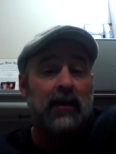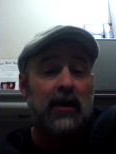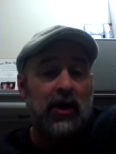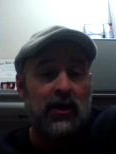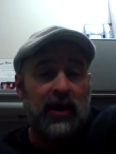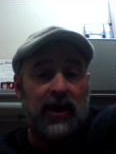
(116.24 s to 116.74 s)

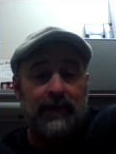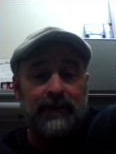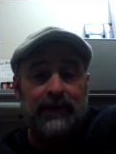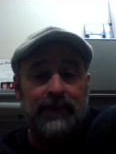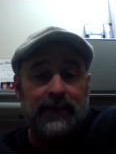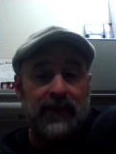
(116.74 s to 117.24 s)
Okay,
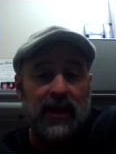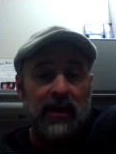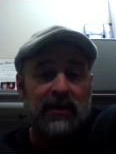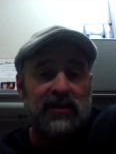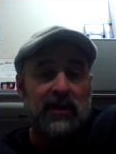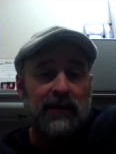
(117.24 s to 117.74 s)

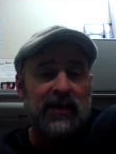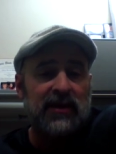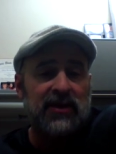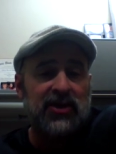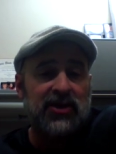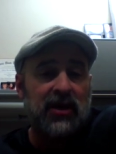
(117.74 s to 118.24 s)
so let me
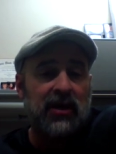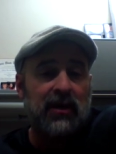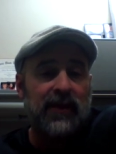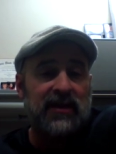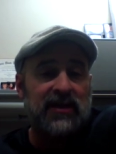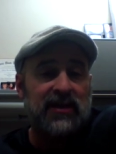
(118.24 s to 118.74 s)
just share
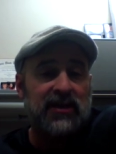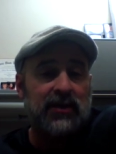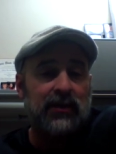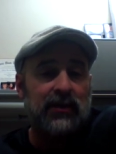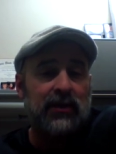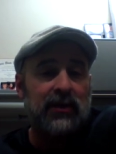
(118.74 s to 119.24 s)
my
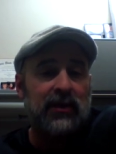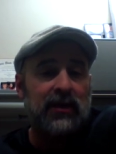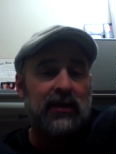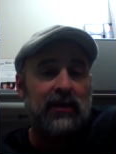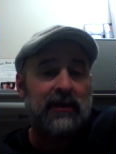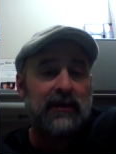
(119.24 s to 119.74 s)

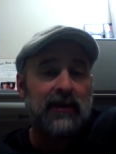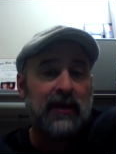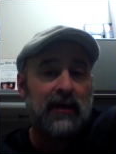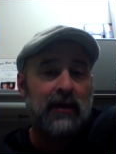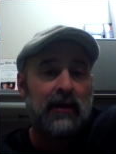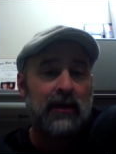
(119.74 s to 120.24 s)
screen.
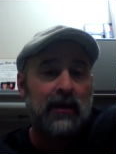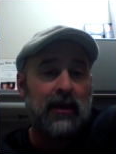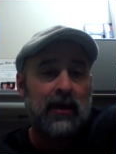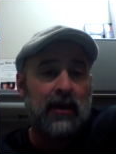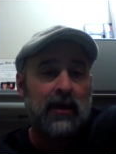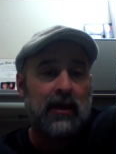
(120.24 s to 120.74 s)

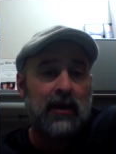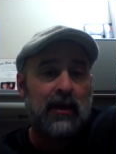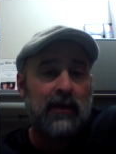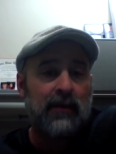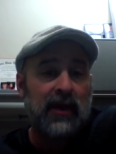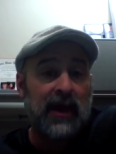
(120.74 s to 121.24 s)
I
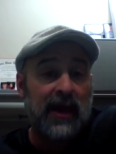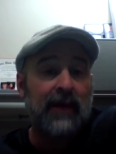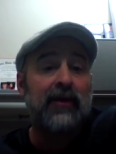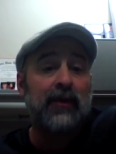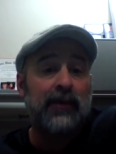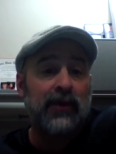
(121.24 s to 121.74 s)

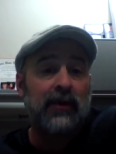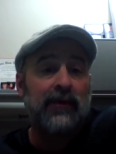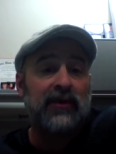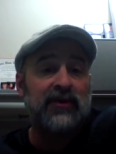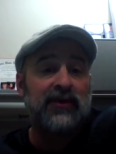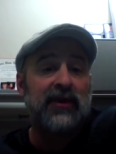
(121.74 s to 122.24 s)
am going to pull up
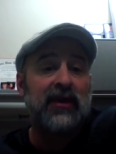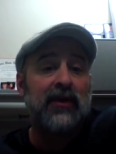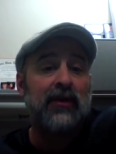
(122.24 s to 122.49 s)
those reading